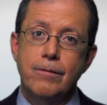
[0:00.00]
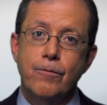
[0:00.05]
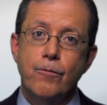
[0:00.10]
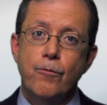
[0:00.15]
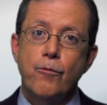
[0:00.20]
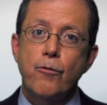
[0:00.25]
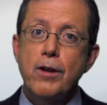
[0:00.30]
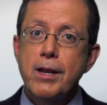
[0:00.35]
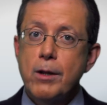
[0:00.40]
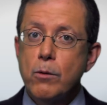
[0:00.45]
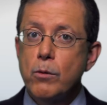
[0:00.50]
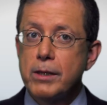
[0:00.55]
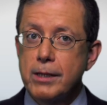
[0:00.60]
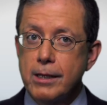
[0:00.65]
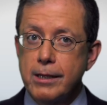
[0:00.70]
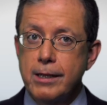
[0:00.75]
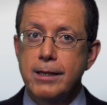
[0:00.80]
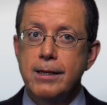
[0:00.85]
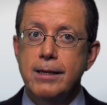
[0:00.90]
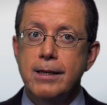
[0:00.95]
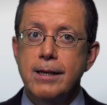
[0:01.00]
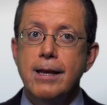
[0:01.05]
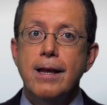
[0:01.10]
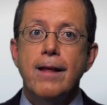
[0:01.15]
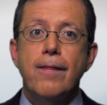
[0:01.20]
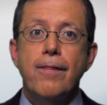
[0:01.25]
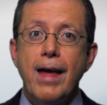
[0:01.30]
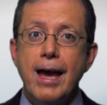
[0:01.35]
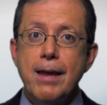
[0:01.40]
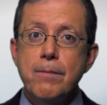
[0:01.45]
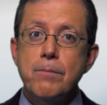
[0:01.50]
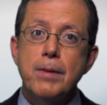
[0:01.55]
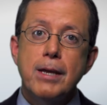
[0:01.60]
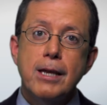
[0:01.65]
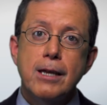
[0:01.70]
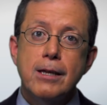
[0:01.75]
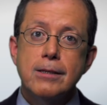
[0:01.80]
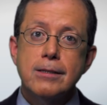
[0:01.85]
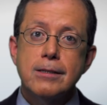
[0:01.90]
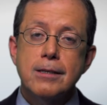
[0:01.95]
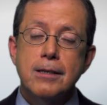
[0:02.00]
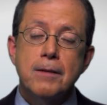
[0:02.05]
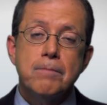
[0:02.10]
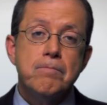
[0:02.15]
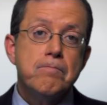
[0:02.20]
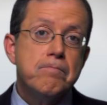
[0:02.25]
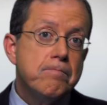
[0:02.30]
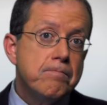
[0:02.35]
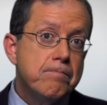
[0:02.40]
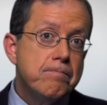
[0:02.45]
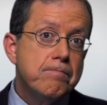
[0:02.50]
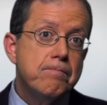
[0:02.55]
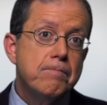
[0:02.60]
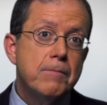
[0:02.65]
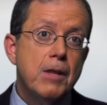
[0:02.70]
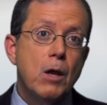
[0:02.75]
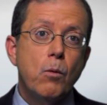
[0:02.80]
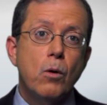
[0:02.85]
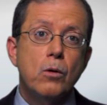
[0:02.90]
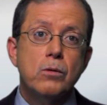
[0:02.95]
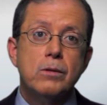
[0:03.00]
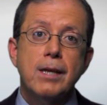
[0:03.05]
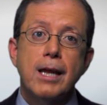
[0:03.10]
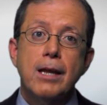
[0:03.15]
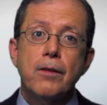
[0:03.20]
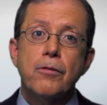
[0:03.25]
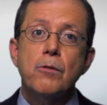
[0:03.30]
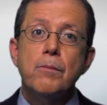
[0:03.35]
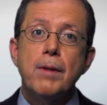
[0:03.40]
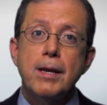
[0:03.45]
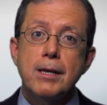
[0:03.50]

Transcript: frequently, that means they won't take their